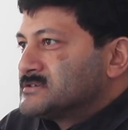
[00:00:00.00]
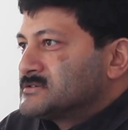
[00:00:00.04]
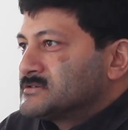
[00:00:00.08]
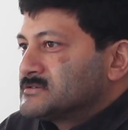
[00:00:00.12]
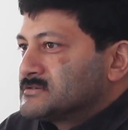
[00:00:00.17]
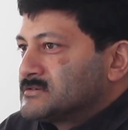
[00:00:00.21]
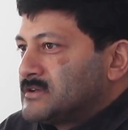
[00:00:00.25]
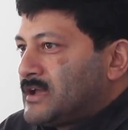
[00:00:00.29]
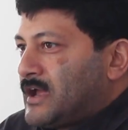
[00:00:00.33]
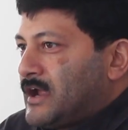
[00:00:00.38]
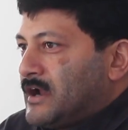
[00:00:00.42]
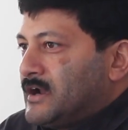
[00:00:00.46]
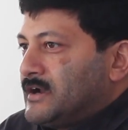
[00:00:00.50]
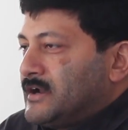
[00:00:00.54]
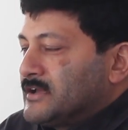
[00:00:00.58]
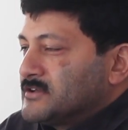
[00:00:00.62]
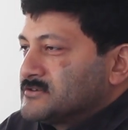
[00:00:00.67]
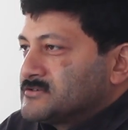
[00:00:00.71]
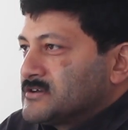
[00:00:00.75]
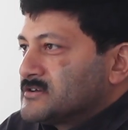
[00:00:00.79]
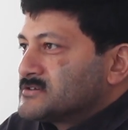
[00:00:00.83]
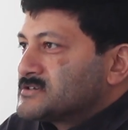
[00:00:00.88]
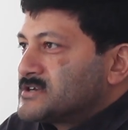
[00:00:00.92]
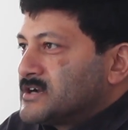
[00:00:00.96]
us, had
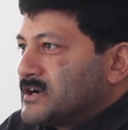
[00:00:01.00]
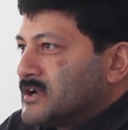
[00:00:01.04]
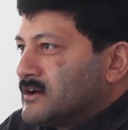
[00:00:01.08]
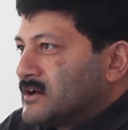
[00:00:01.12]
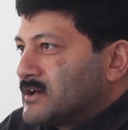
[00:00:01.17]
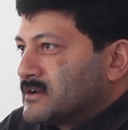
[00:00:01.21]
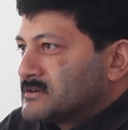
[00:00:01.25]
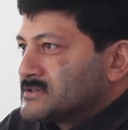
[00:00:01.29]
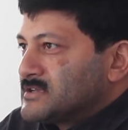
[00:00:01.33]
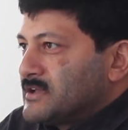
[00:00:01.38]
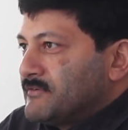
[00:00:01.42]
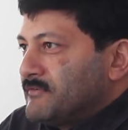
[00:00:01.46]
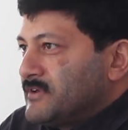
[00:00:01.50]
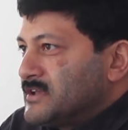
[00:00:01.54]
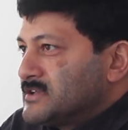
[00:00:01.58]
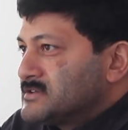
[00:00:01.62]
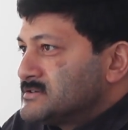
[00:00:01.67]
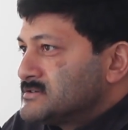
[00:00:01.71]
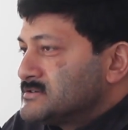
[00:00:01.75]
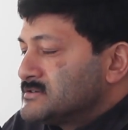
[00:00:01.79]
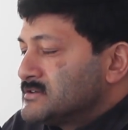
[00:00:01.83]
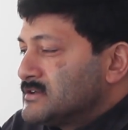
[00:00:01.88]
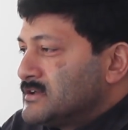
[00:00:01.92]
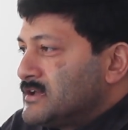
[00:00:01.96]
exhausted our
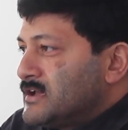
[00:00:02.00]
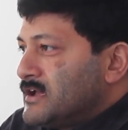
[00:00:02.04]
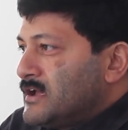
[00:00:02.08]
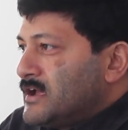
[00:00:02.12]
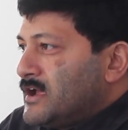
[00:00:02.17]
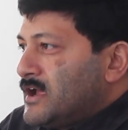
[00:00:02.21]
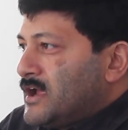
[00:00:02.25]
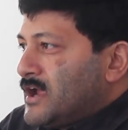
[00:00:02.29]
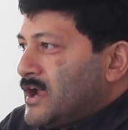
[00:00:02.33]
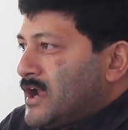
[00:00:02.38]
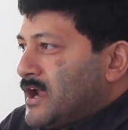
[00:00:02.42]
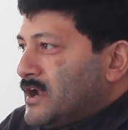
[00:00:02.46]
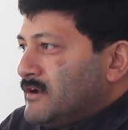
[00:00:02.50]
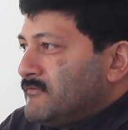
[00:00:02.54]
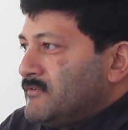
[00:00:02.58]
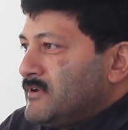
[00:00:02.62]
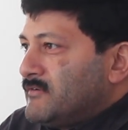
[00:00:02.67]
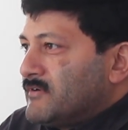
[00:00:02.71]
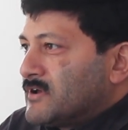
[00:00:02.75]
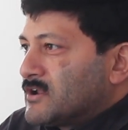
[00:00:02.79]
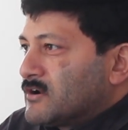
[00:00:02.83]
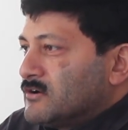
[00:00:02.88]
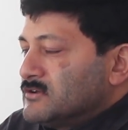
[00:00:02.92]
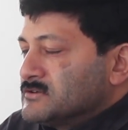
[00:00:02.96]
savings, and
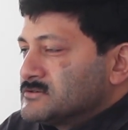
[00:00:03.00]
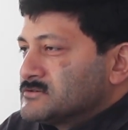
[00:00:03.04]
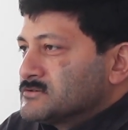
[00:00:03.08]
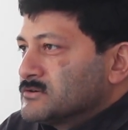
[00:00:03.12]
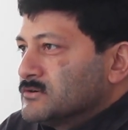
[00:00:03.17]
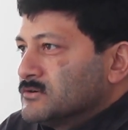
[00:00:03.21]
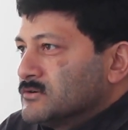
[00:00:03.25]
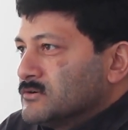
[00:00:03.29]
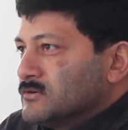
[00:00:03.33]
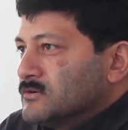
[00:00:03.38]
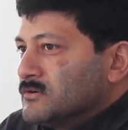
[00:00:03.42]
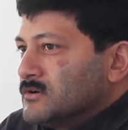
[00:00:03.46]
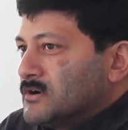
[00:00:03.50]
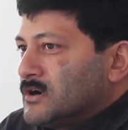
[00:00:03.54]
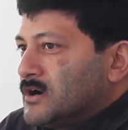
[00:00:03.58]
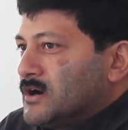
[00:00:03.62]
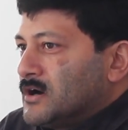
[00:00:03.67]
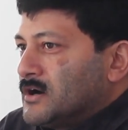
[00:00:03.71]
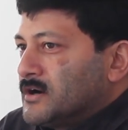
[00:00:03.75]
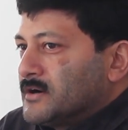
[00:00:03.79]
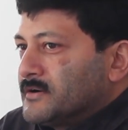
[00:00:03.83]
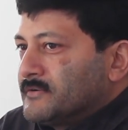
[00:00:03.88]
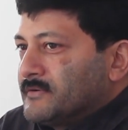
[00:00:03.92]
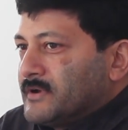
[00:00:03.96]
we were
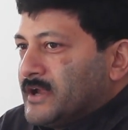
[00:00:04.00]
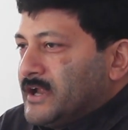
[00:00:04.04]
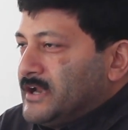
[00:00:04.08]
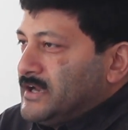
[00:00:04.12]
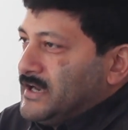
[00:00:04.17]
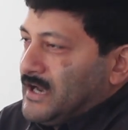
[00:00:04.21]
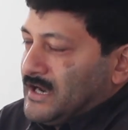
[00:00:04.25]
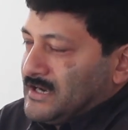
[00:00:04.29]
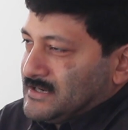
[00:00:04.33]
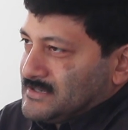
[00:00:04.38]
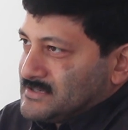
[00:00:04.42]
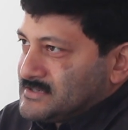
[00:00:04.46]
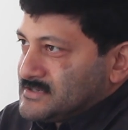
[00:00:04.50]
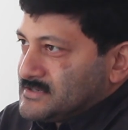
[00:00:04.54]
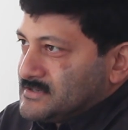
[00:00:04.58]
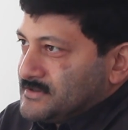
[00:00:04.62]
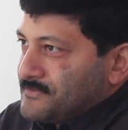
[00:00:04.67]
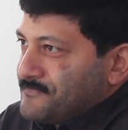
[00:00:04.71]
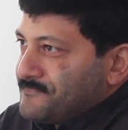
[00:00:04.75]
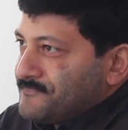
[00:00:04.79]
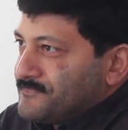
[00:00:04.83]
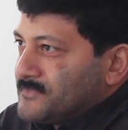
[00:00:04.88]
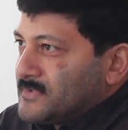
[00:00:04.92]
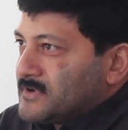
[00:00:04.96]
also in debts,
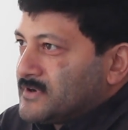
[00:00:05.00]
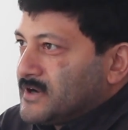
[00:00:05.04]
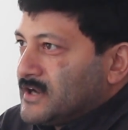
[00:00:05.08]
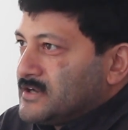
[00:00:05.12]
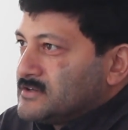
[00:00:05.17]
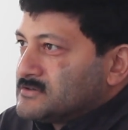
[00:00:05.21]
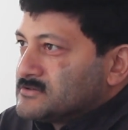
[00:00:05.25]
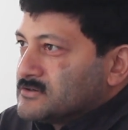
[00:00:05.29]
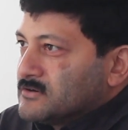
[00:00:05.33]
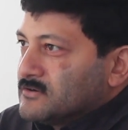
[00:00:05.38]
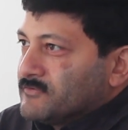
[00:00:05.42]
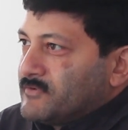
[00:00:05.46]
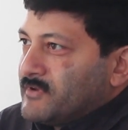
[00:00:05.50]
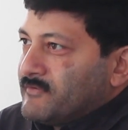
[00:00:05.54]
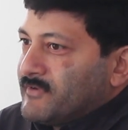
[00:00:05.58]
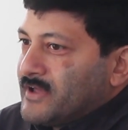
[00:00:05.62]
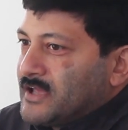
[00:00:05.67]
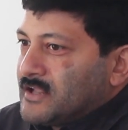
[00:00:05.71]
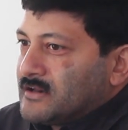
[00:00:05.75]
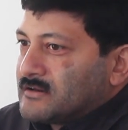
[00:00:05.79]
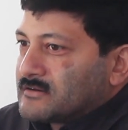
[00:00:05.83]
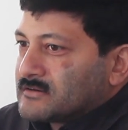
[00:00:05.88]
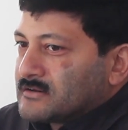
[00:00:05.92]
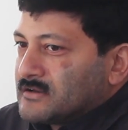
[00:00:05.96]
right? So we
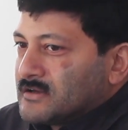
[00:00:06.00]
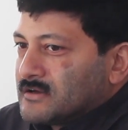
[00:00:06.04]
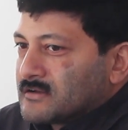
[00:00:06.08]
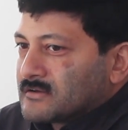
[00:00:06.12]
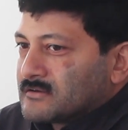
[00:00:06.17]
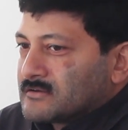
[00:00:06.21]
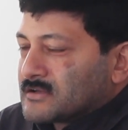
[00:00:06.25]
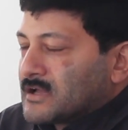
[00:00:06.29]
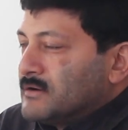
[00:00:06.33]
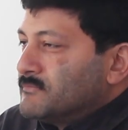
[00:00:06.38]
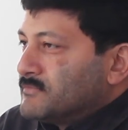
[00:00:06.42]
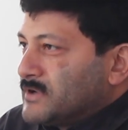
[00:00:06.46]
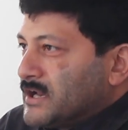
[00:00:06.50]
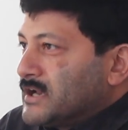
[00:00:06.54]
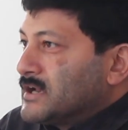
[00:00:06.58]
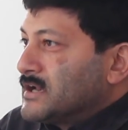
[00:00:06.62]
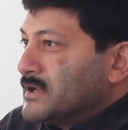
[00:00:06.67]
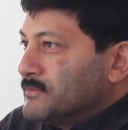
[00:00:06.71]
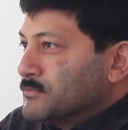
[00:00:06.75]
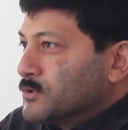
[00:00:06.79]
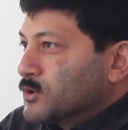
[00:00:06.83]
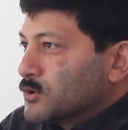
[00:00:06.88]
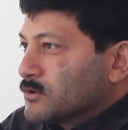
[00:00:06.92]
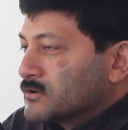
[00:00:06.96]
were
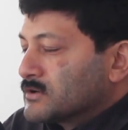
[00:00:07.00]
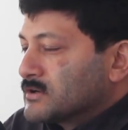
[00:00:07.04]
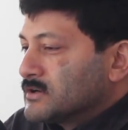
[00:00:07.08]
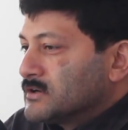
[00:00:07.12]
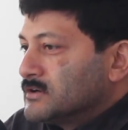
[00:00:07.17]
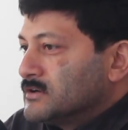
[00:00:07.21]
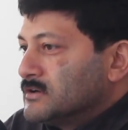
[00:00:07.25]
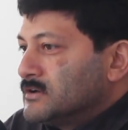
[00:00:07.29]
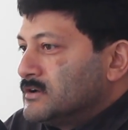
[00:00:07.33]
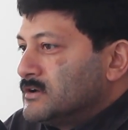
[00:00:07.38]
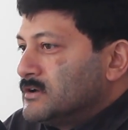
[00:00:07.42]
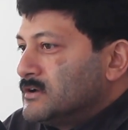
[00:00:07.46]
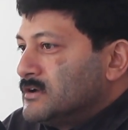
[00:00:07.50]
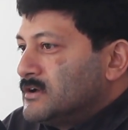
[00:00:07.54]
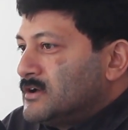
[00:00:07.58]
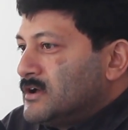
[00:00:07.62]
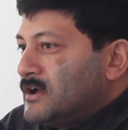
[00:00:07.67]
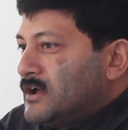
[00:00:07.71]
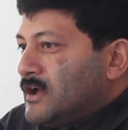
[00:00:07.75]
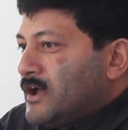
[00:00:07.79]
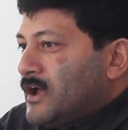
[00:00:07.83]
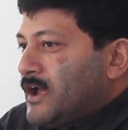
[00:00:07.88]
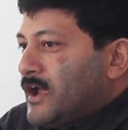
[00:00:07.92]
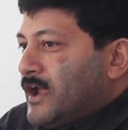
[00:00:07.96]
completely broke.
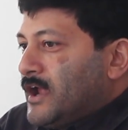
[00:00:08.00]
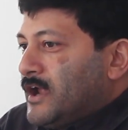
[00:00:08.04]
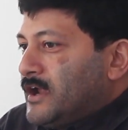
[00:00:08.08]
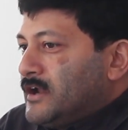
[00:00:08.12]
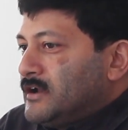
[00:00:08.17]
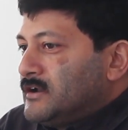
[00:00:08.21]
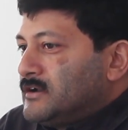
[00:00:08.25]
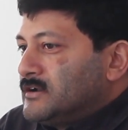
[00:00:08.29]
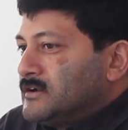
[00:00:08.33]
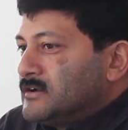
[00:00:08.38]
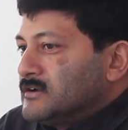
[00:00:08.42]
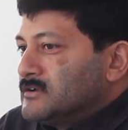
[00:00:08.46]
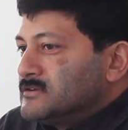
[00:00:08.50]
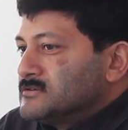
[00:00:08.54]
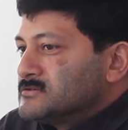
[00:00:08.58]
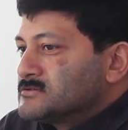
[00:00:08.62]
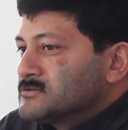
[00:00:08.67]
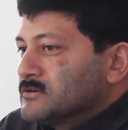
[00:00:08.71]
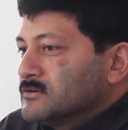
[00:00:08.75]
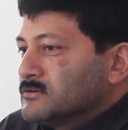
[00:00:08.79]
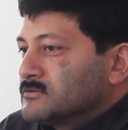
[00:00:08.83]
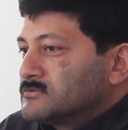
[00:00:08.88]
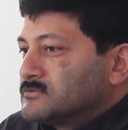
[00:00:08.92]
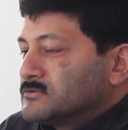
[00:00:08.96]
And
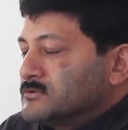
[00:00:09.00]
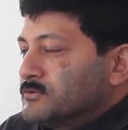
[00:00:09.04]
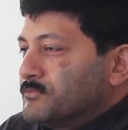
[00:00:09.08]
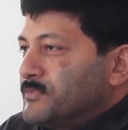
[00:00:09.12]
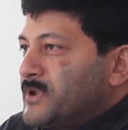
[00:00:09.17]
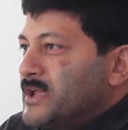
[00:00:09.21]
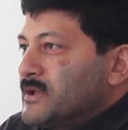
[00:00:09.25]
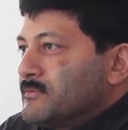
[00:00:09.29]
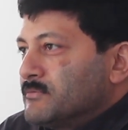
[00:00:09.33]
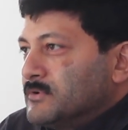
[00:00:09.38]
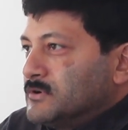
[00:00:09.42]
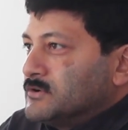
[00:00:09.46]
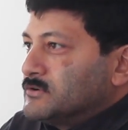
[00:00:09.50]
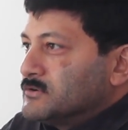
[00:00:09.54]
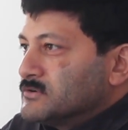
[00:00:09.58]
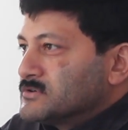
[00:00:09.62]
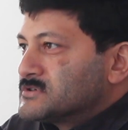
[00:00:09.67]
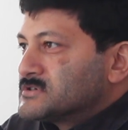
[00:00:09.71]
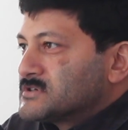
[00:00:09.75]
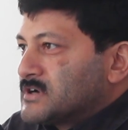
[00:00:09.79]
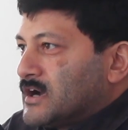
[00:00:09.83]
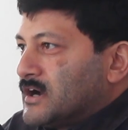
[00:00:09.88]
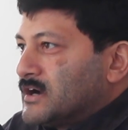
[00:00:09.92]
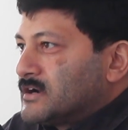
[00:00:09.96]
so to be able
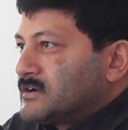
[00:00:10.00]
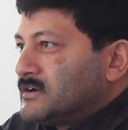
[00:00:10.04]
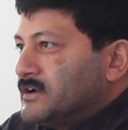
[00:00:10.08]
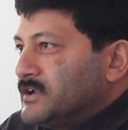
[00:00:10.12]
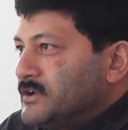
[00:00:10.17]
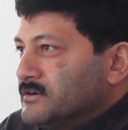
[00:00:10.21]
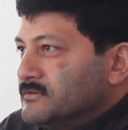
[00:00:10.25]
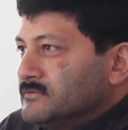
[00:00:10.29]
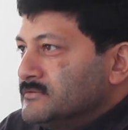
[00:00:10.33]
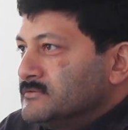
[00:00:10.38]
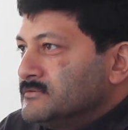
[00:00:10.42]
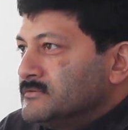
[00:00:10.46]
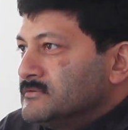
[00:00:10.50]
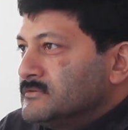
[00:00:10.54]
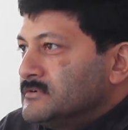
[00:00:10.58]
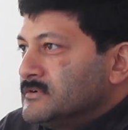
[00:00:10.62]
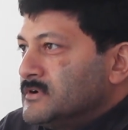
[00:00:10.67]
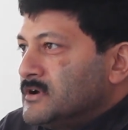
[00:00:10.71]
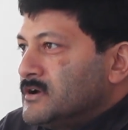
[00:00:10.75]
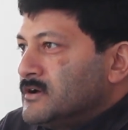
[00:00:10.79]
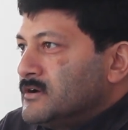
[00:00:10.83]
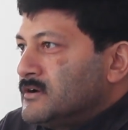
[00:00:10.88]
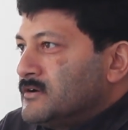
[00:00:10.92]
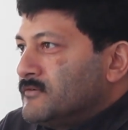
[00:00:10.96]
to start new,
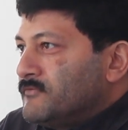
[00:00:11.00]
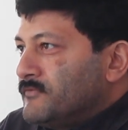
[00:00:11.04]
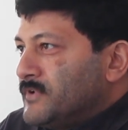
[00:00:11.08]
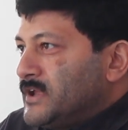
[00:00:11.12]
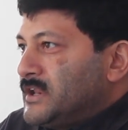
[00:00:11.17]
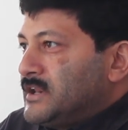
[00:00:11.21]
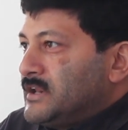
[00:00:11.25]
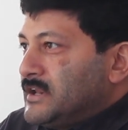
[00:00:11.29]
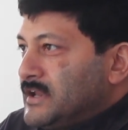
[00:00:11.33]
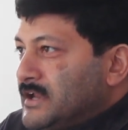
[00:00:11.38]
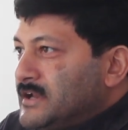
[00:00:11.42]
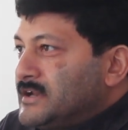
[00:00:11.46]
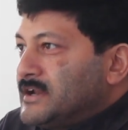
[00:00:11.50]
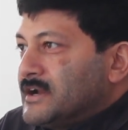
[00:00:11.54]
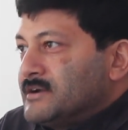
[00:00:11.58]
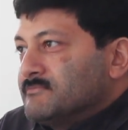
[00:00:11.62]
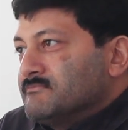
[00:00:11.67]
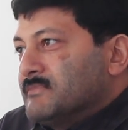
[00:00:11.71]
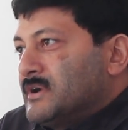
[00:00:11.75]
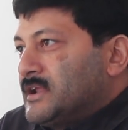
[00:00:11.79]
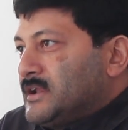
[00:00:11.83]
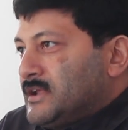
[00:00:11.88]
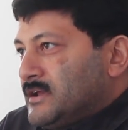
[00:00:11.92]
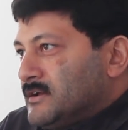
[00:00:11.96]
we
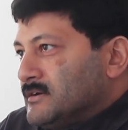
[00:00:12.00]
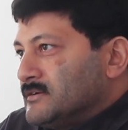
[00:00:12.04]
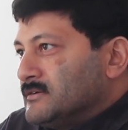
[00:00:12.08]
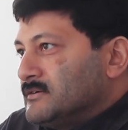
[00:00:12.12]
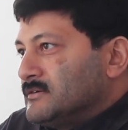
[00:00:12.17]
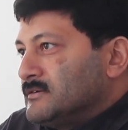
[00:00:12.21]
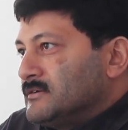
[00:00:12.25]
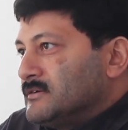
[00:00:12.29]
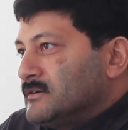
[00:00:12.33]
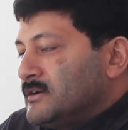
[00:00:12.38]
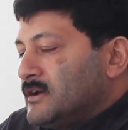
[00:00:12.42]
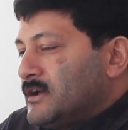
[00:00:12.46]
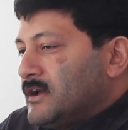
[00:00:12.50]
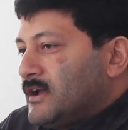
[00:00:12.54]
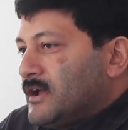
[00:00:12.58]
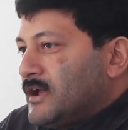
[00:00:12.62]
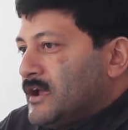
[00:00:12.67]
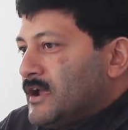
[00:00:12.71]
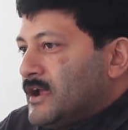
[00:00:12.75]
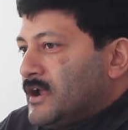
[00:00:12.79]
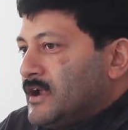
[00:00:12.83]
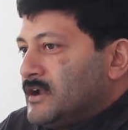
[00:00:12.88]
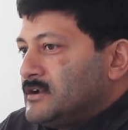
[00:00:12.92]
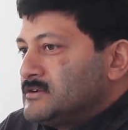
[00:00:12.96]
needed money.
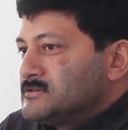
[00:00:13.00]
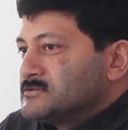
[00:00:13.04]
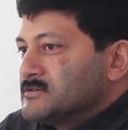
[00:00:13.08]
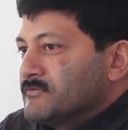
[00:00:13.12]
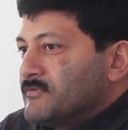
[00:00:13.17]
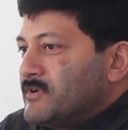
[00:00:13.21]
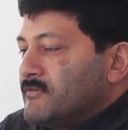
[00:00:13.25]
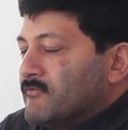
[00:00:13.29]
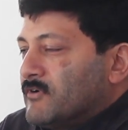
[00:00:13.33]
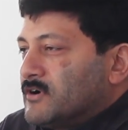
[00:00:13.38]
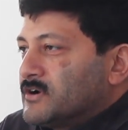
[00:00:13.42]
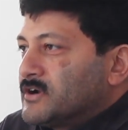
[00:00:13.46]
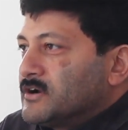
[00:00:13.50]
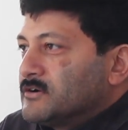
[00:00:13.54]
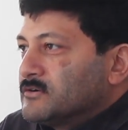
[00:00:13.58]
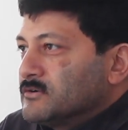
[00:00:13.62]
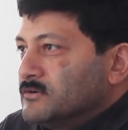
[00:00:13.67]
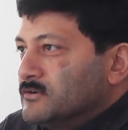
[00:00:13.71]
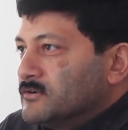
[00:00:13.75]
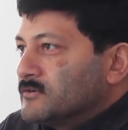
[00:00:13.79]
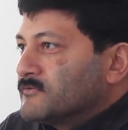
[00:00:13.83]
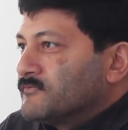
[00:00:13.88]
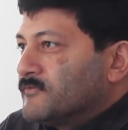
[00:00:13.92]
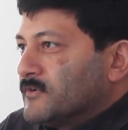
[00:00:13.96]
And so we
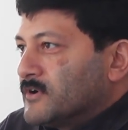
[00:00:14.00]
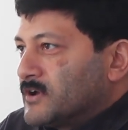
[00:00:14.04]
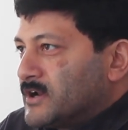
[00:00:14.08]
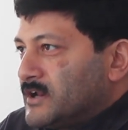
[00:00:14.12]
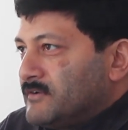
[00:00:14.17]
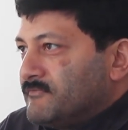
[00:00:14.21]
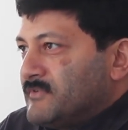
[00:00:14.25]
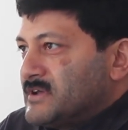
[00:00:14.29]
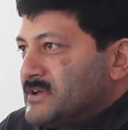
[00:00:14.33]
wanted to look for